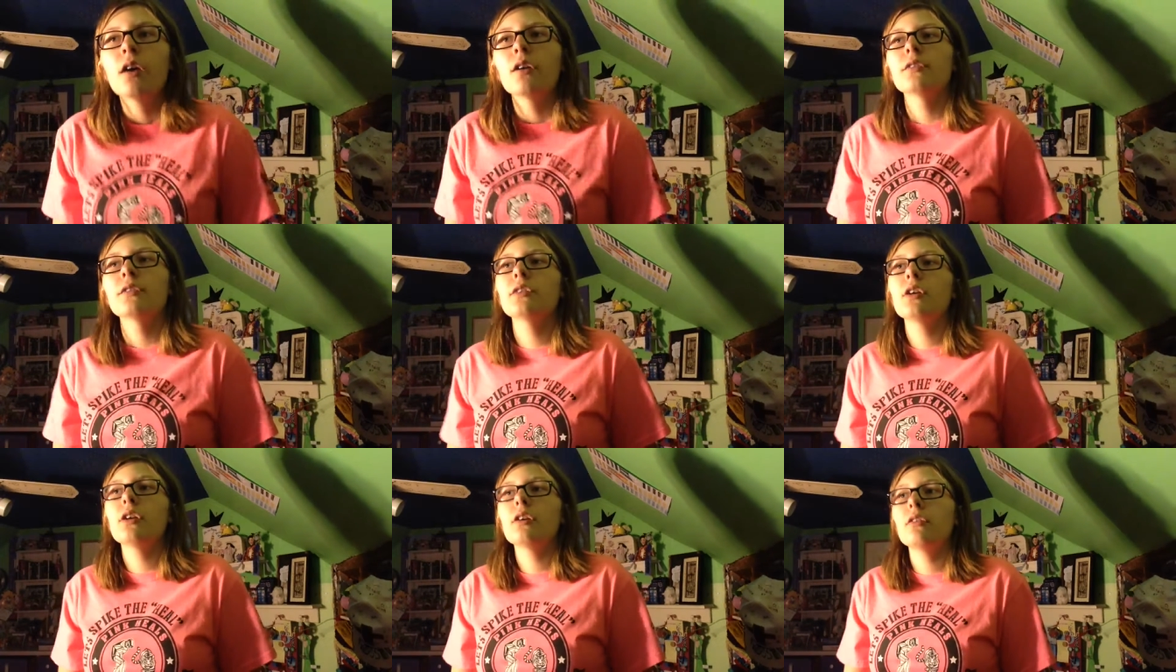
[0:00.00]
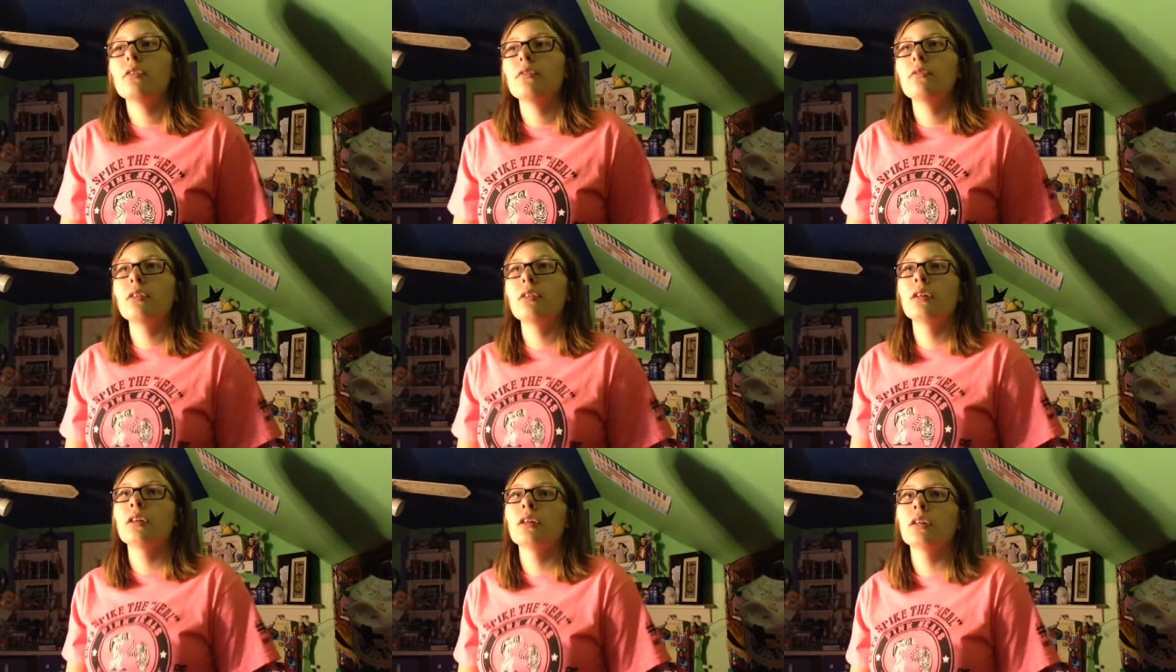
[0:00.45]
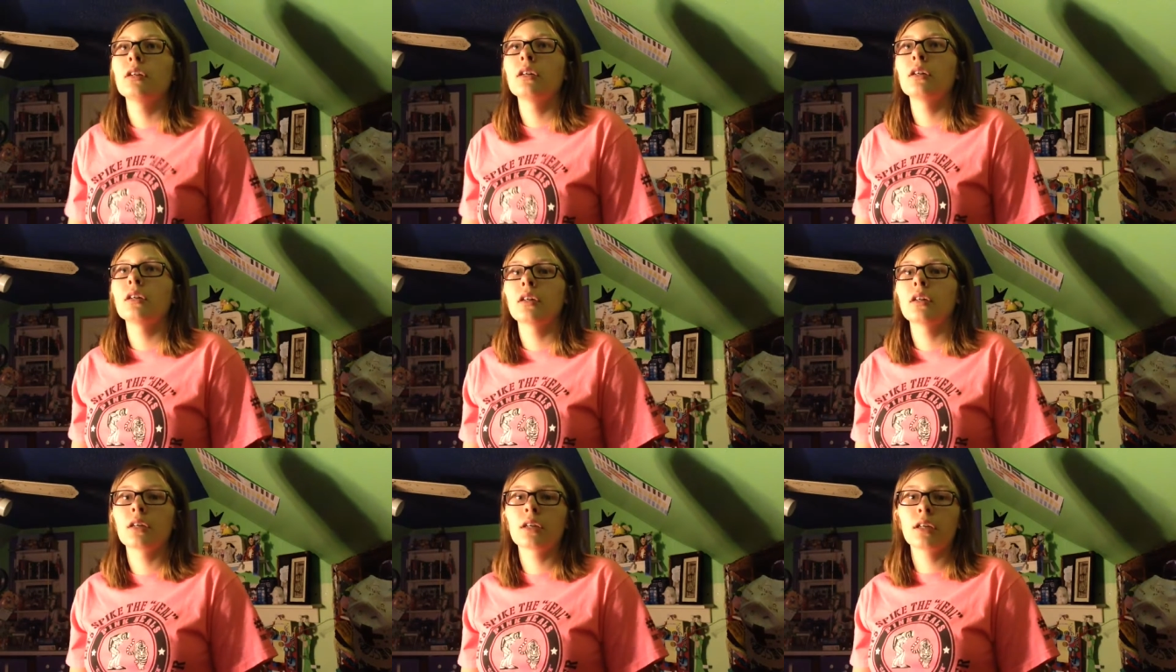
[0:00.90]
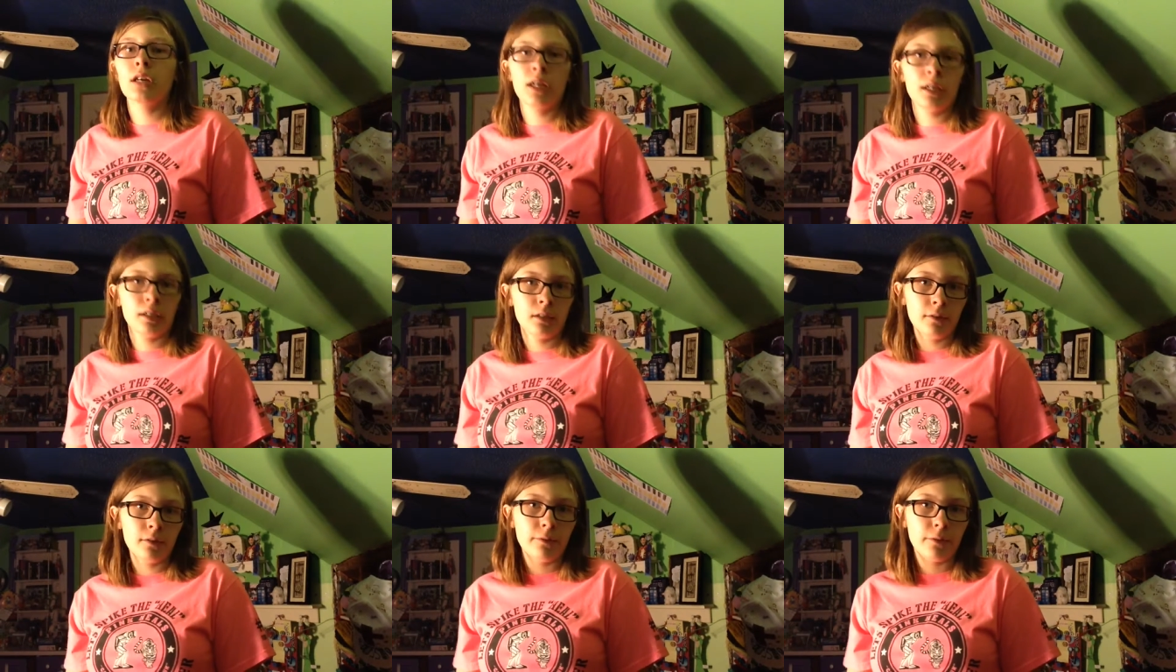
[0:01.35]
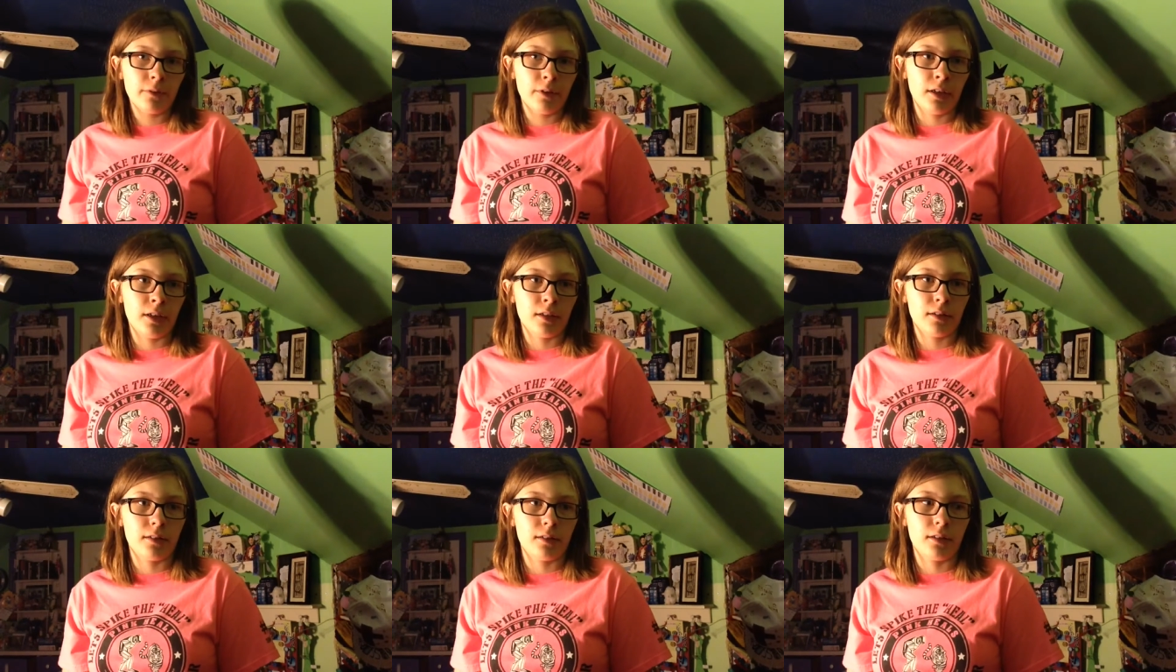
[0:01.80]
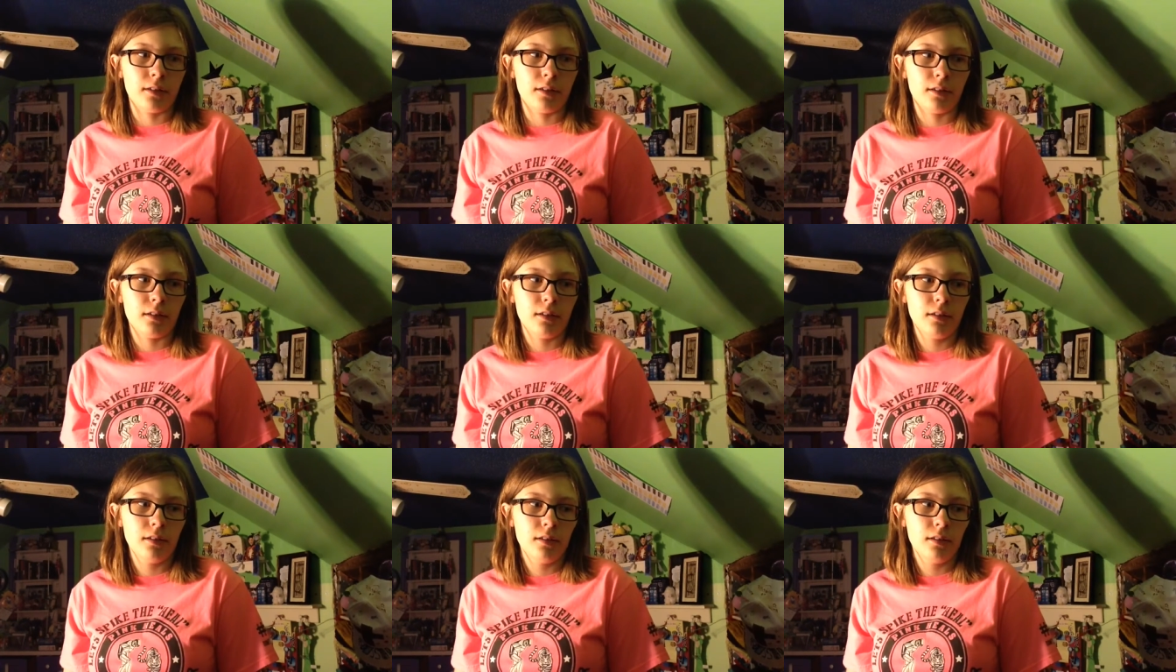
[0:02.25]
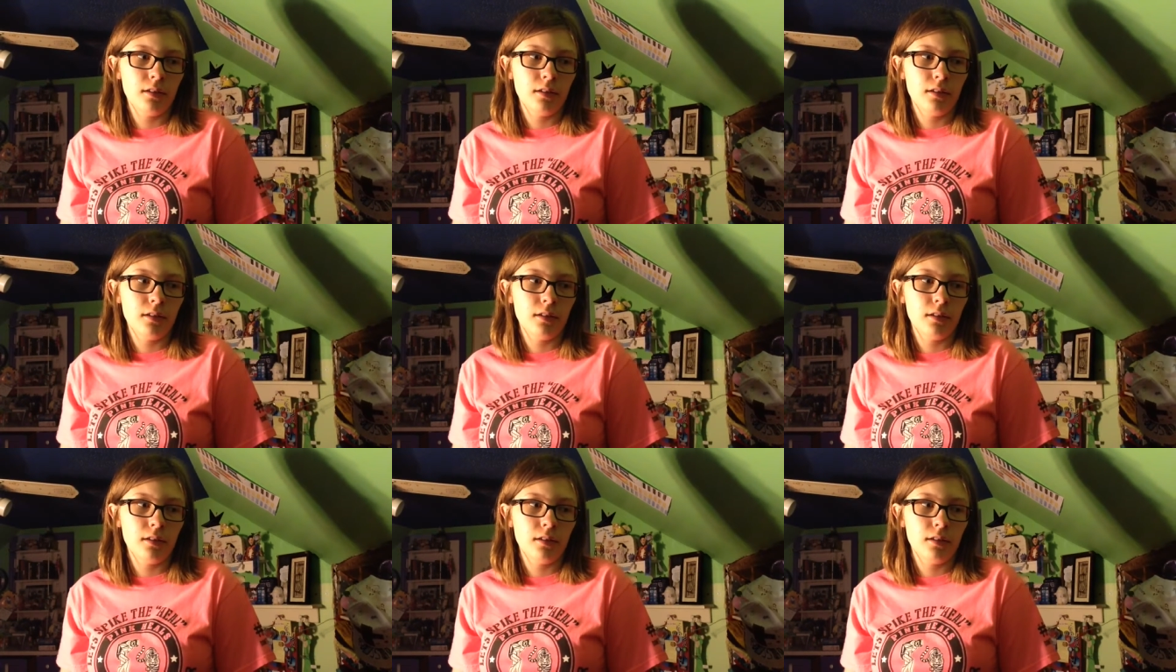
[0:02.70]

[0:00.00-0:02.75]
So, Connor Franta,